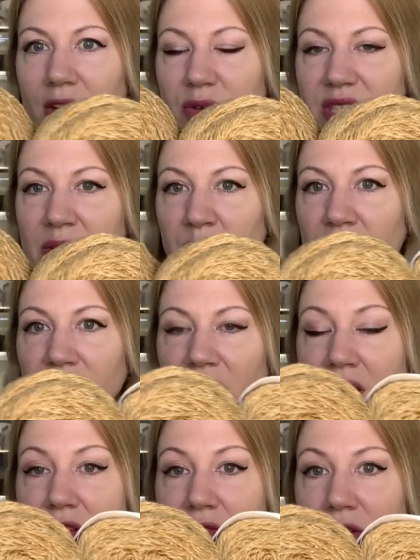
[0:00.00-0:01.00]
so looking
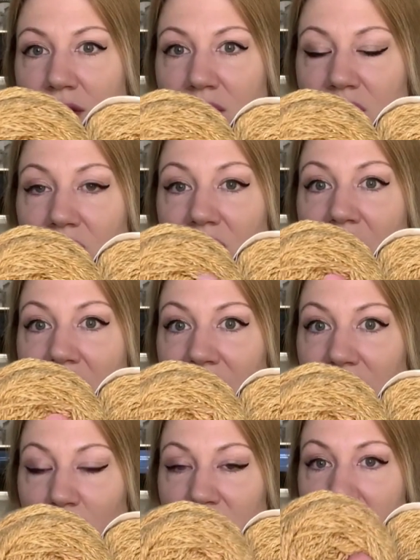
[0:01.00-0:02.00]
at the photos
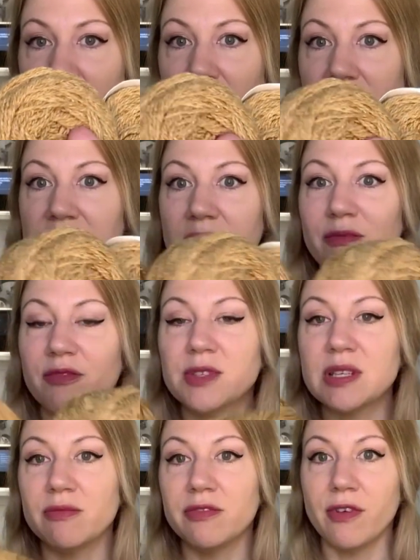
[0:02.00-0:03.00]
online, there were definitely
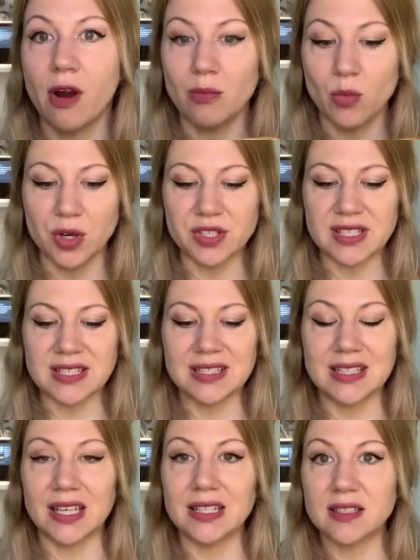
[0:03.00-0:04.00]
some far more
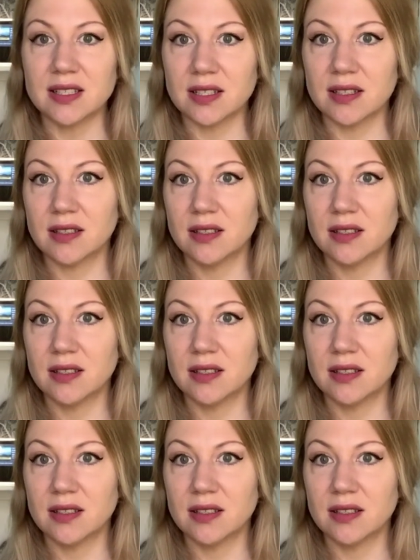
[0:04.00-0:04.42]
distinct